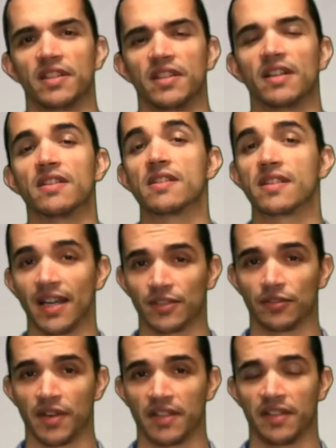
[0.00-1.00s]
the
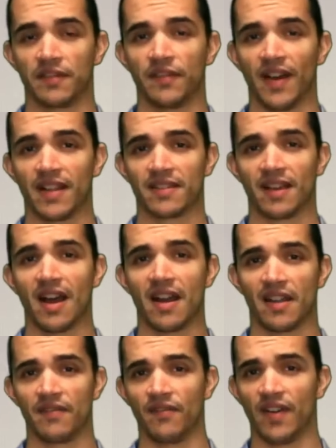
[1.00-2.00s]
unsaturated fats
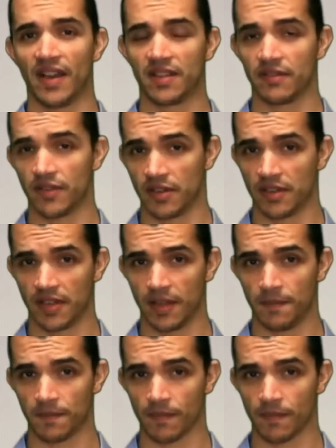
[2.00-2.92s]
are, and vice versa.